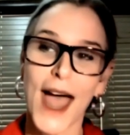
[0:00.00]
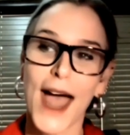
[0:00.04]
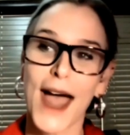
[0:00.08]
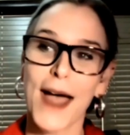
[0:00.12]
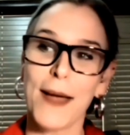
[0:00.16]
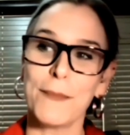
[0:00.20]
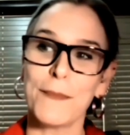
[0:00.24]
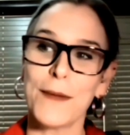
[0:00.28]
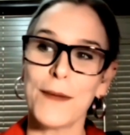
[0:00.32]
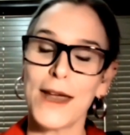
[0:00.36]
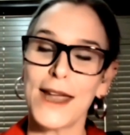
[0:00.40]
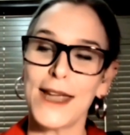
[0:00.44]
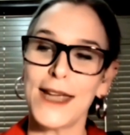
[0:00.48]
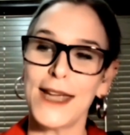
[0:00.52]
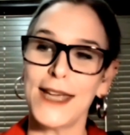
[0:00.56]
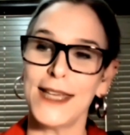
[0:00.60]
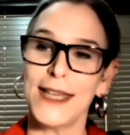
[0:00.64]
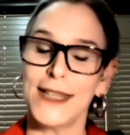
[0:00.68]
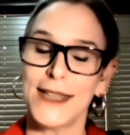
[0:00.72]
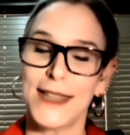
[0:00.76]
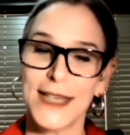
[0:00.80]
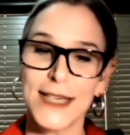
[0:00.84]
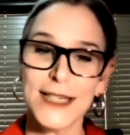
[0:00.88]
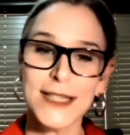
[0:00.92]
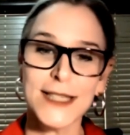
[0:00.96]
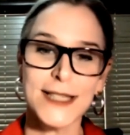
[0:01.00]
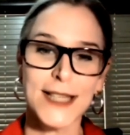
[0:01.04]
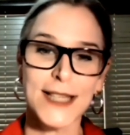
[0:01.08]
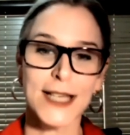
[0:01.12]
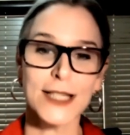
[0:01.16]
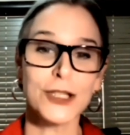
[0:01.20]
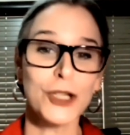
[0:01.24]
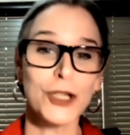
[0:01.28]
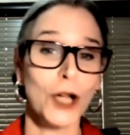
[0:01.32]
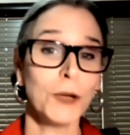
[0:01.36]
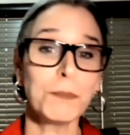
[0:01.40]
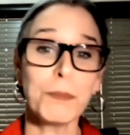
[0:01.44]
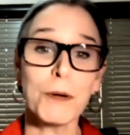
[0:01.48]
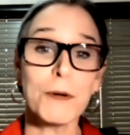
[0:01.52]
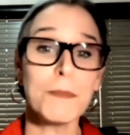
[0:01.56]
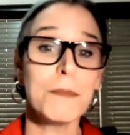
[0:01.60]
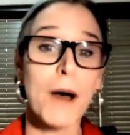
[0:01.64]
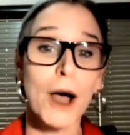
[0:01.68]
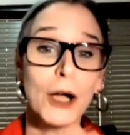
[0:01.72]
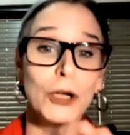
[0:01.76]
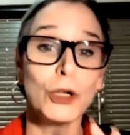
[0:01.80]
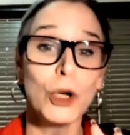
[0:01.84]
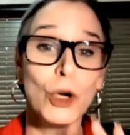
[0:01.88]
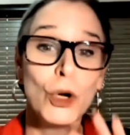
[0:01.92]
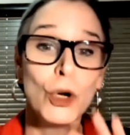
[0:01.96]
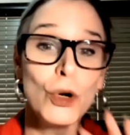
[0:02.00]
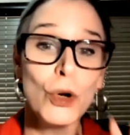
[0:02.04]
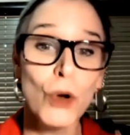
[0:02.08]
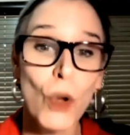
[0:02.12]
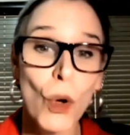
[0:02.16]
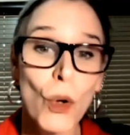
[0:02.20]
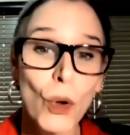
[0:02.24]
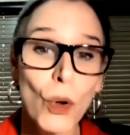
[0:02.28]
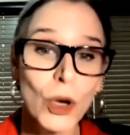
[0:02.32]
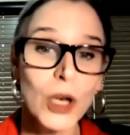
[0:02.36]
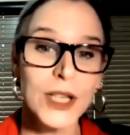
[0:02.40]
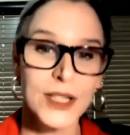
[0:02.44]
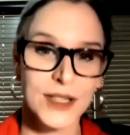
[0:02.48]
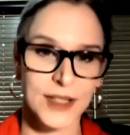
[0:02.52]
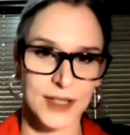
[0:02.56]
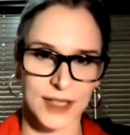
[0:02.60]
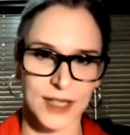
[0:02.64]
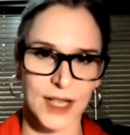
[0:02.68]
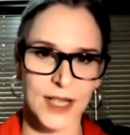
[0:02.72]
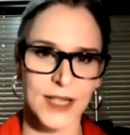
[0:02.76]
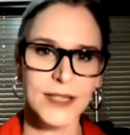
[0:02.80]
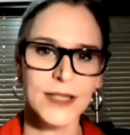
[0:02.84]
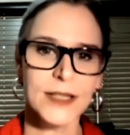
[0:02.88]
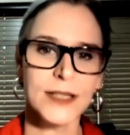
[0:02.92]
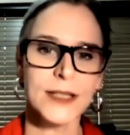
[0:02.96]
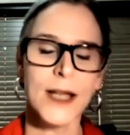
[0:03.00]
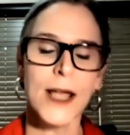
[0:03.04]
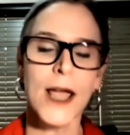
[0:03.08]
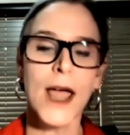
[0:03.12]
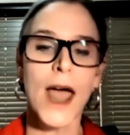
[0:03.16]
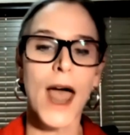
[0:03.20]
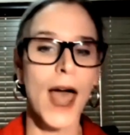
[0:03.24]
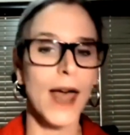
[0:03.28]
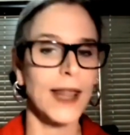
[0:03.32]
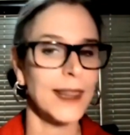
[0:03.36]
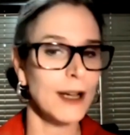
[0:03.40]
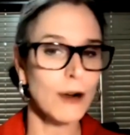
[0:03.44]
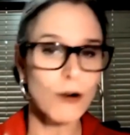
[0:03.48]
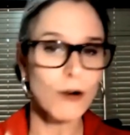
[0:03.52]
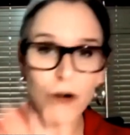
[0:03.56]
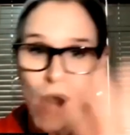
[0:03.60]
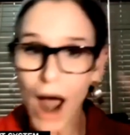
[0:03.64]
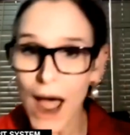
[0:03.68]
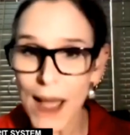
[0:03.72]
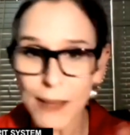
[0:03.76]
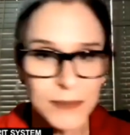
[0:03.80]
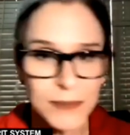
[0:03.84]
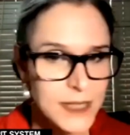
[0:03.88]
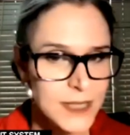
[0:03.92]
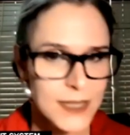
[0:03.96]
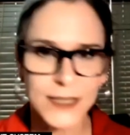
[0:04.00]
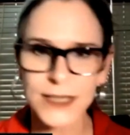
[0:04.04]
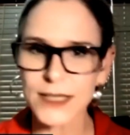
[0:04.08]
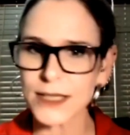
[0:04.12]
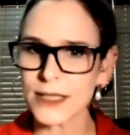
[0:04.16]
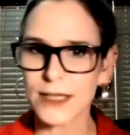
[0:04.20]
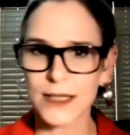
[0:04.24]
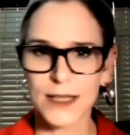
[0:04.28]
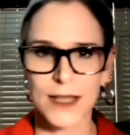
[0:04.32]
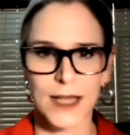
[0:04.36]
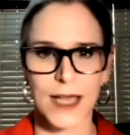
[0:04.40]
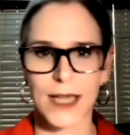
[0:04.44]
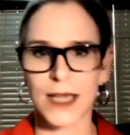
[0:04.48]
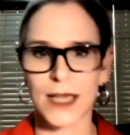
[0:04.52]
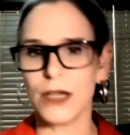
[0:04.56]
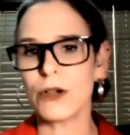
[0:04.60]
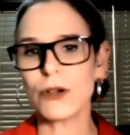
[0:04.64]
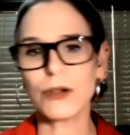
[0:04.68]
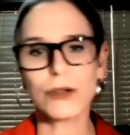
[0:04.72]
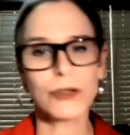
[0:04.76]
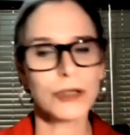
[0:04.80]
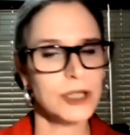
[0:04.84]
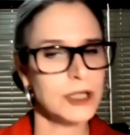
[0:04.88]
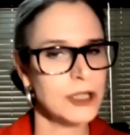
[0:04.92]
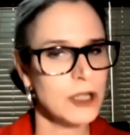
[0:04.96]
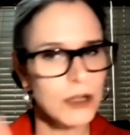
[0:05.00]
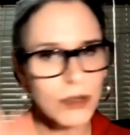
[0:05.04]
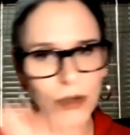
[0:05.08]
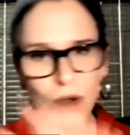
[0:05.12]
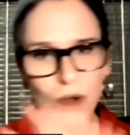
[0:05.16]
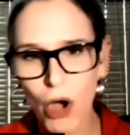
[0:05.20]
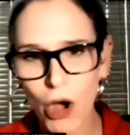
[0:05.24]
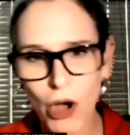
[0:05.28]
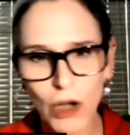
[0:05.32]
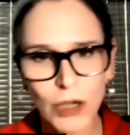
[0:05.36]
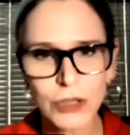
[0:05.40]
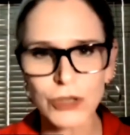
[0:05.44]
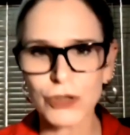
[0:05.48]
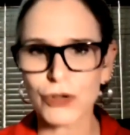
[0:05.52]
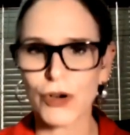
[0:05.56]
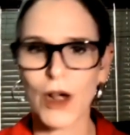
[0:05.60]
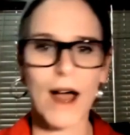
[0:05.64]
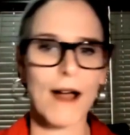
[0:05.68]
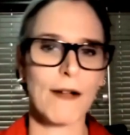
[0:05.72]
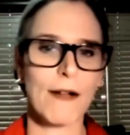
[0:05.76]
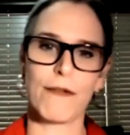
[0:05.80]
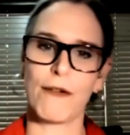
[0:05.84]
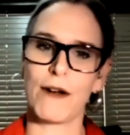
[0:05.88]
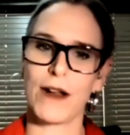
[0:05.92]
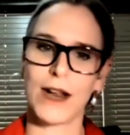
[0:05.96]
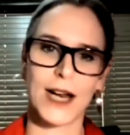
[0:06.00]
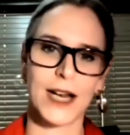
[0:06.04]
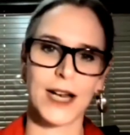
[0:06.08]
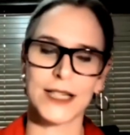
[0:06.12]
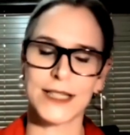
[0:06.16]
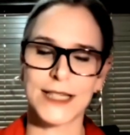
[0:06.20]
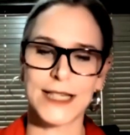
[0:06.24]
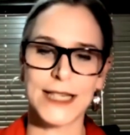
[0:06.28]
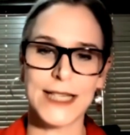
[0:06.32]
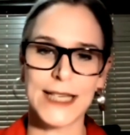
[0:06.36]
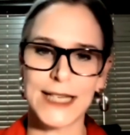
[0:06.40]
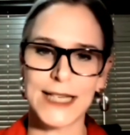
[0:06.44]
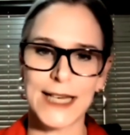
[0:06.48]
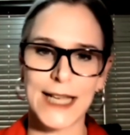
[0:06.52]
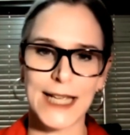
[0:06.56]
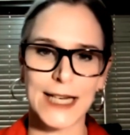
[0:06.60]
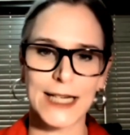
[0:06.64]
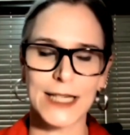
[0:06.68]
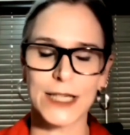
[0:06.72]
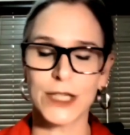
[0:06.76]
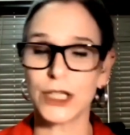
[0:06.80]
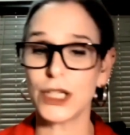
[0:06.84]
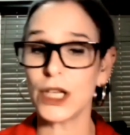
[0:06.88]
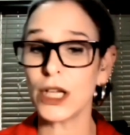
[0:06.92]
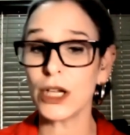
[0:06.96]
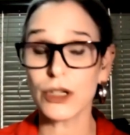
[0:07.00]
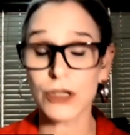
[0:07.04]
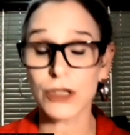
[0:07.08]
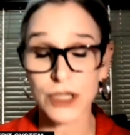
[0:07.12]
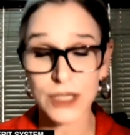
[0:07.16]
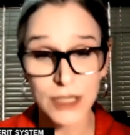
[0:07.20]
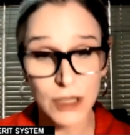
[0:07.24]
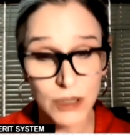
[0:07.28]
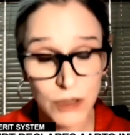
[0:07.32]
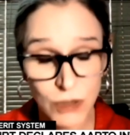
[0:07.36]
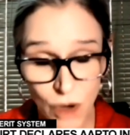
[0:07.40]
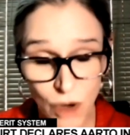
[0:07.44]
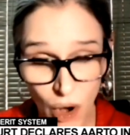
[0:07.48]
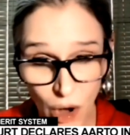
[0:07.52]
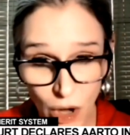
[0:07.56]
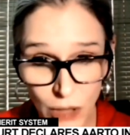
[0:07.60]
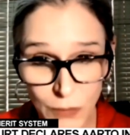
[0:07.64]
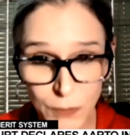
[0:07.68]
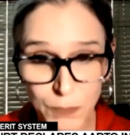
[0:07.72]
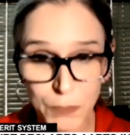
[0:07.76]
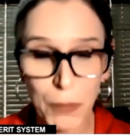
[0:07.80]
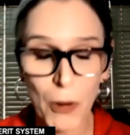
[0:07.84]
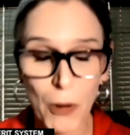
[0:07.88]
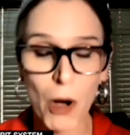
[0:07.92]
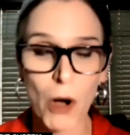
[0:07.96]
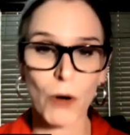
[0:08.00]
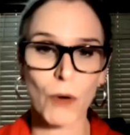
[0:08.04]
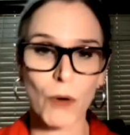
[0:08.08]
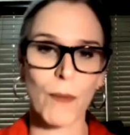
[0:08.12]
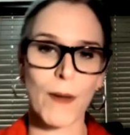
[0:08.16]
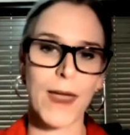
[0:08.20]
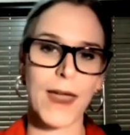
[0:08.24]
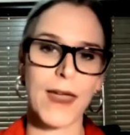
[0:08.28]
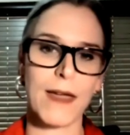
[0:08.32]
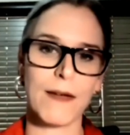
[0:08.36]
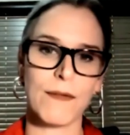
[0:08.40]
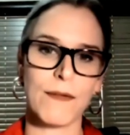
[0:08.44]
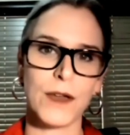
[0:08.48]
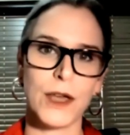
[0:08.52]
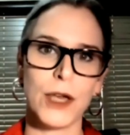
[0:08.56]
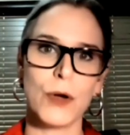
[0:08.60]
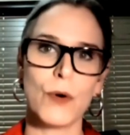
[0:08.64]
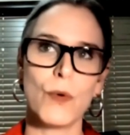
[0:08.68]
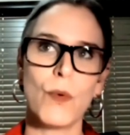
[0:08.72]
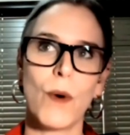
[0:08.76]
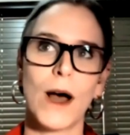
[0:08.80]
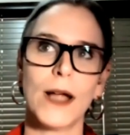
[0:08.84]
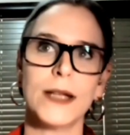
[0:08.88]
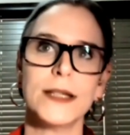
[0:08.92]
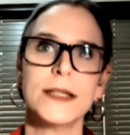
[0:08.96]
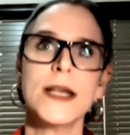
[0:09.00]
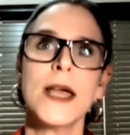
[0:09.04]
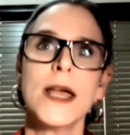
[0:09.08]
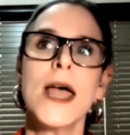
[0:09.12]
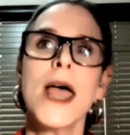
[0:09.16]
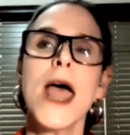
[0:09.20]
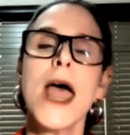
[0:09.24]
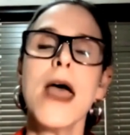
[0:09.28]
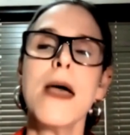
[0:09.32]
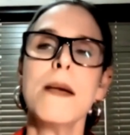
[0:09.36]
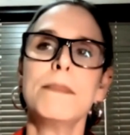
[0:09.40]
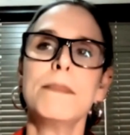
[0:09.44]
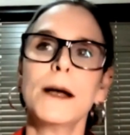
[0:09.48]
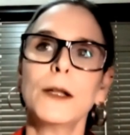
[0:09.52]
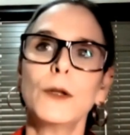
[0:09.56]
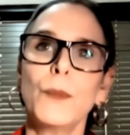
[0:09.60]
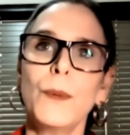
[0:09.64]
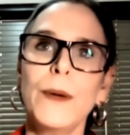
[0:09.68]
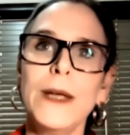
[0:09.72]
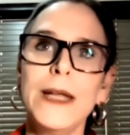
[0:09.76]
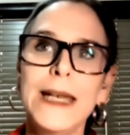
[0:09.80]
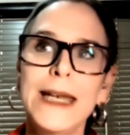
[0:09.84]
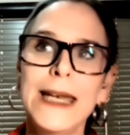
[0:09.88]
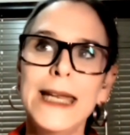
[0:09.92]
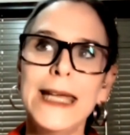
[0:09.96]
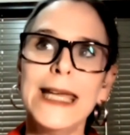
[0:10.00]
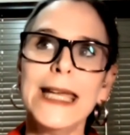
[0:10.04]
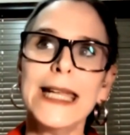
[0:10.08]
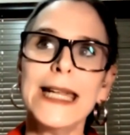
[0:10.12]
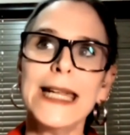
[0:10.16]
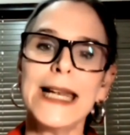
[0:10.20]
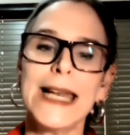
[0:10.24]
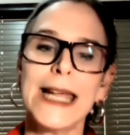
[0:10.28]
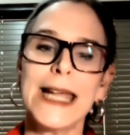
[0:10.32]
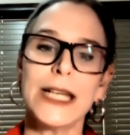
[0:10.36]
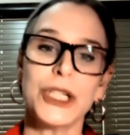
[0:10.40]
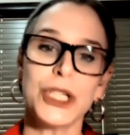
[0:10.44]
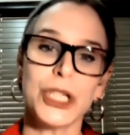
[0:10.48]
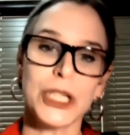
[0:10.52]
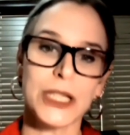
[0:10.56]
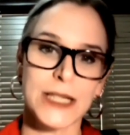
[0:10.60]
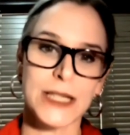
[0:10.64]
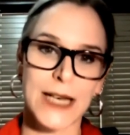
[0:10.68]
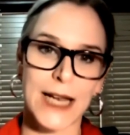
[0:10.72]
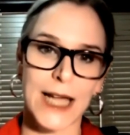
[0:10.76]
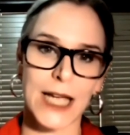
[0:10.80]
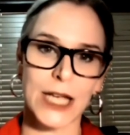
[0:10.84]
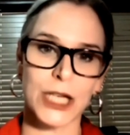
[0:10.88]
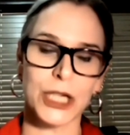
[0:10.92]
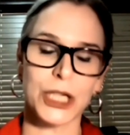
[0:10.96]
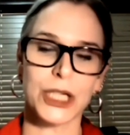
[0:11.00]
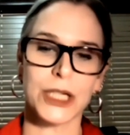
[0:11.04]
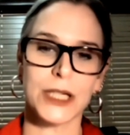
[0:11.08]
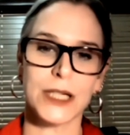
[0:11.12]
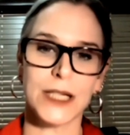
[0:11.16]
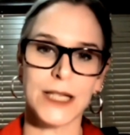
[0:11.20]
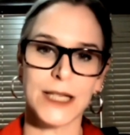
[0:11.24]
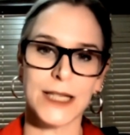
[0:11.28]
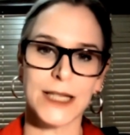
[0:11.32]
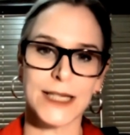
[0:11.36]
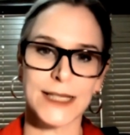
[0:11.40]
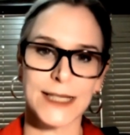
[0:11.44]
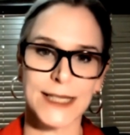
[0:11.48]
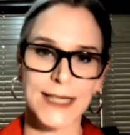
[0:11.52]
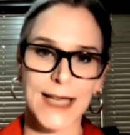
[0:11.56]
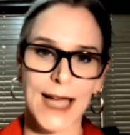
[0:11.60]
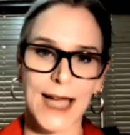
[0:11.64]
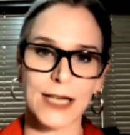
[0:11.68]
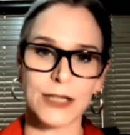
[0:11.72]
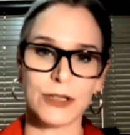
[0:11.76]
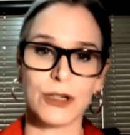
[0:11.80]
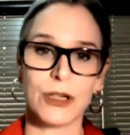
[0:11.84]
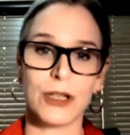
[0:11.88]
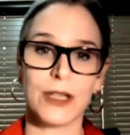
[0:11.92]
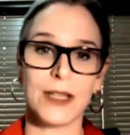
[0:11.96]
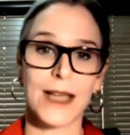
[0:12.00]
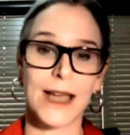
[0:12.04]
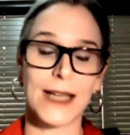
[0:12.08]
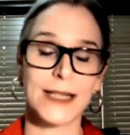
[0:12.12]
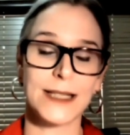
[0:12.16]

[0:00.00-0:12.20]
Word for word: Um, this does not promote lawlessness. The crimes are still there. You still can't drive recklessly and negligently. You still can't park wherever you want. But we need legislation in this country